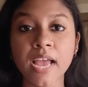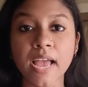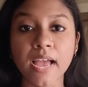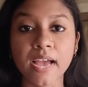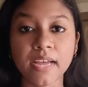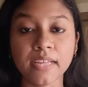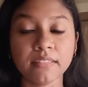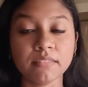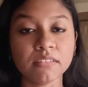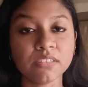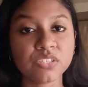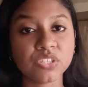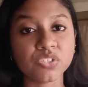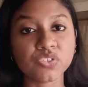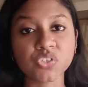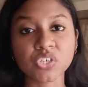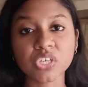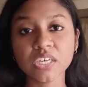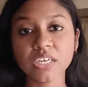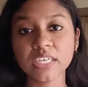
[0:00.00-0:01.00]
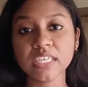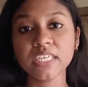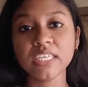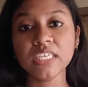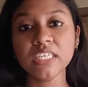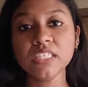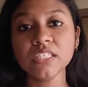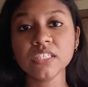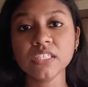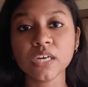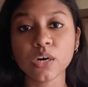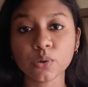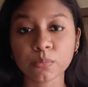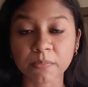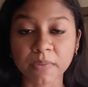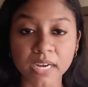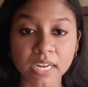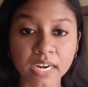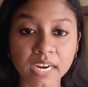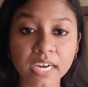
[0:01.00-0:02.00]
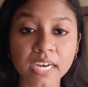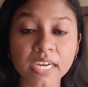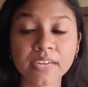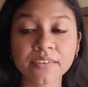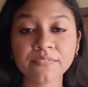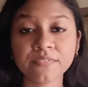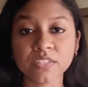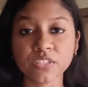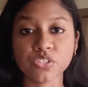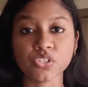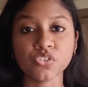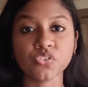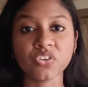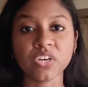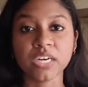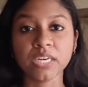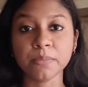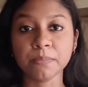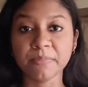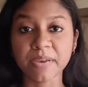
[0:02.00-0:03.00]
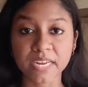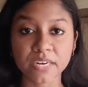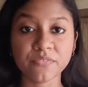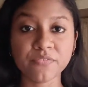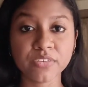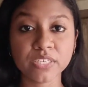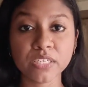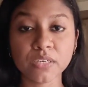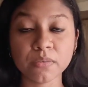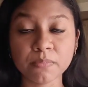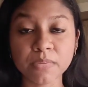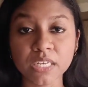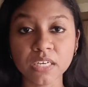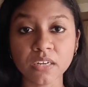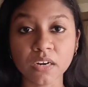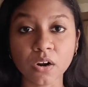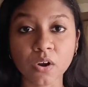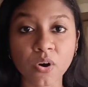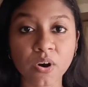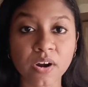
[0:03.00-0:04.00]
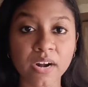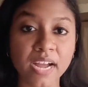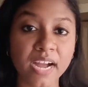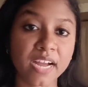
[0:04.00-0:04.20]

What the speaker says: and this has really eased out my life, this has really benefited me a lot.